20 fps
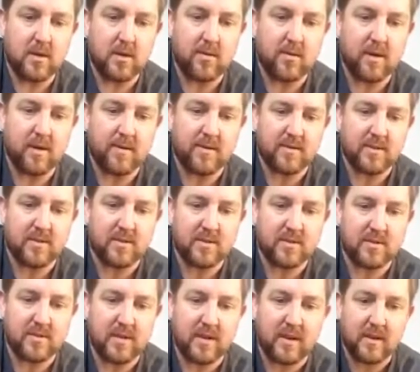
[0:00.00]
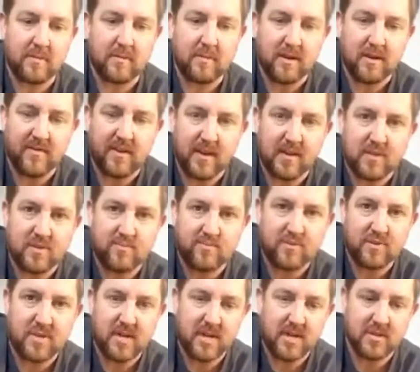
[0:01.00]
you know, it's just a little bit of extra
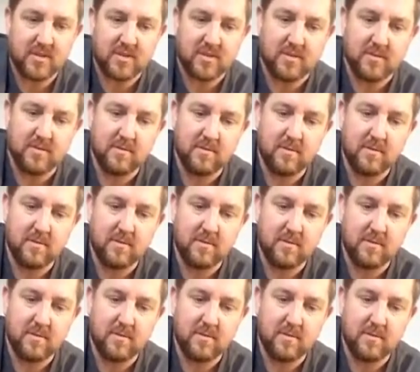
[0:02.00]
protection.